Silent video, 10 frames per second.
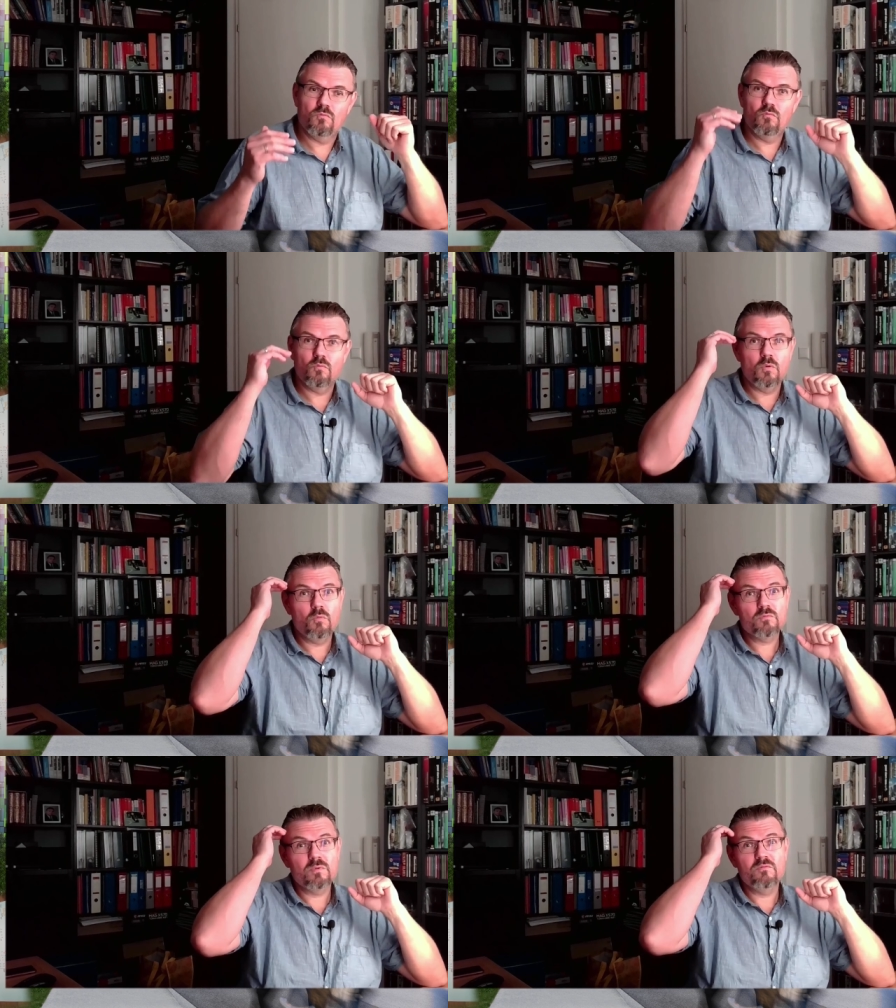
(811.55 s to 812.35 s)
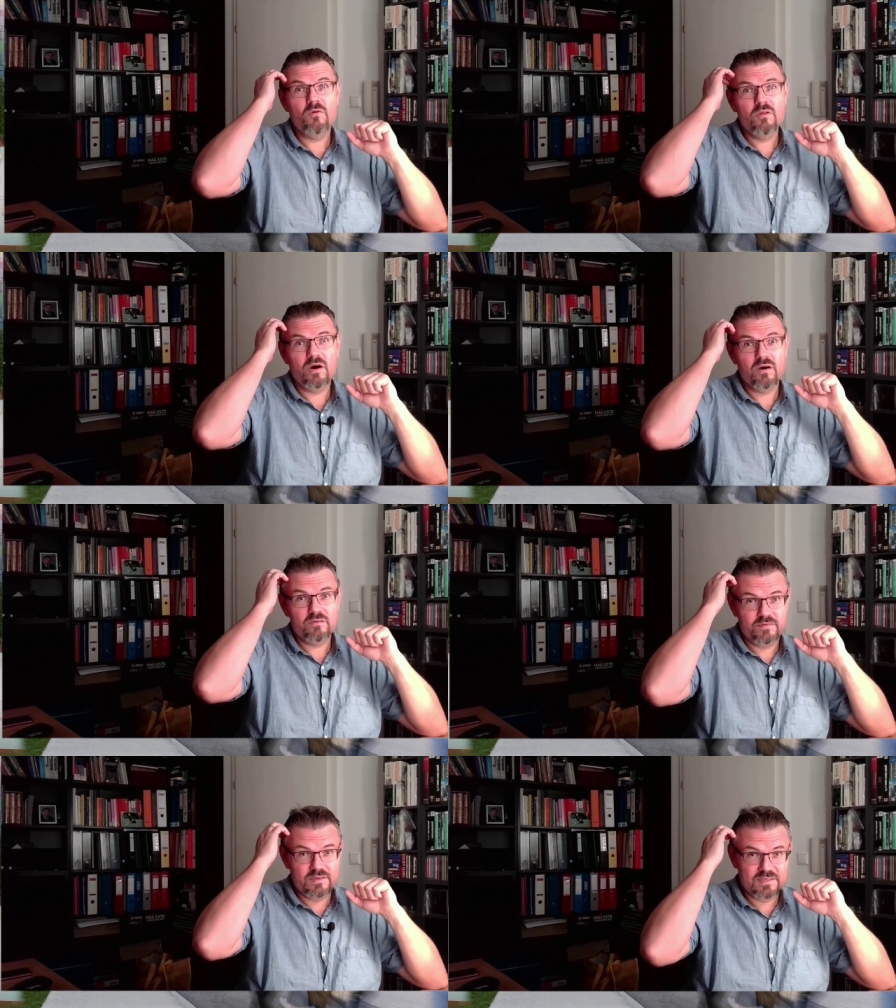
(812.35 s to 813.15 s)
what will follow out
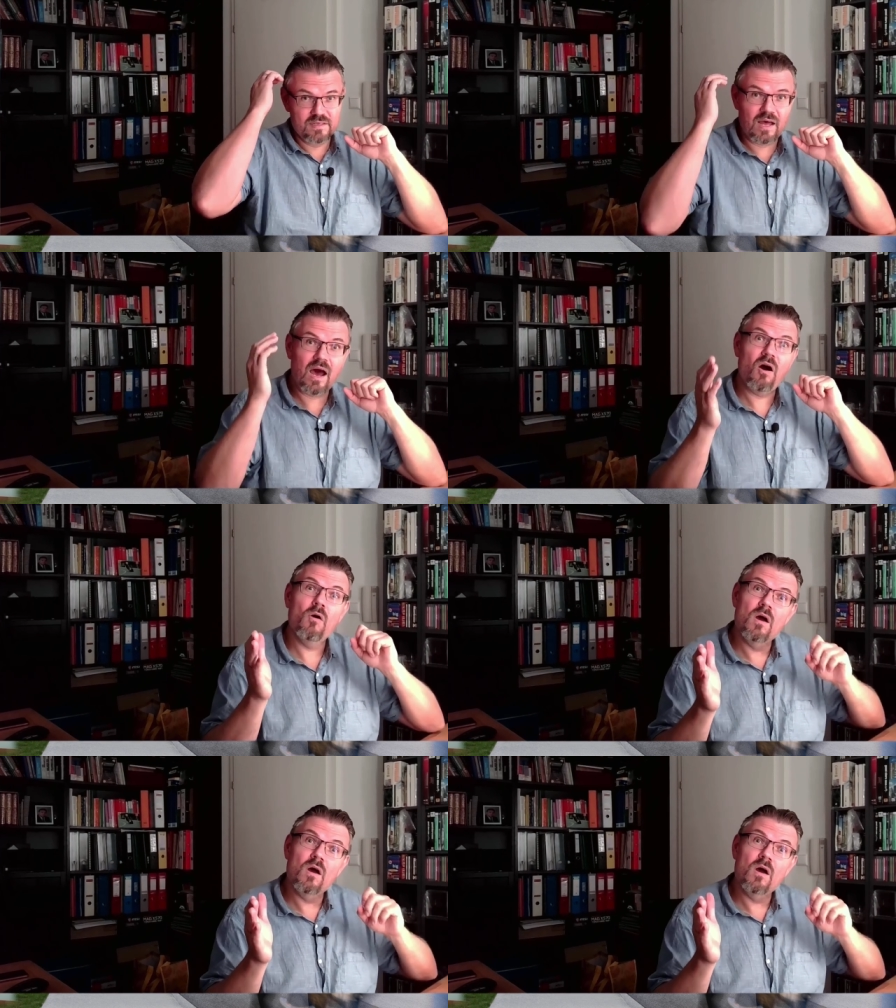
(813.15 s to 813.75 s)
of this and how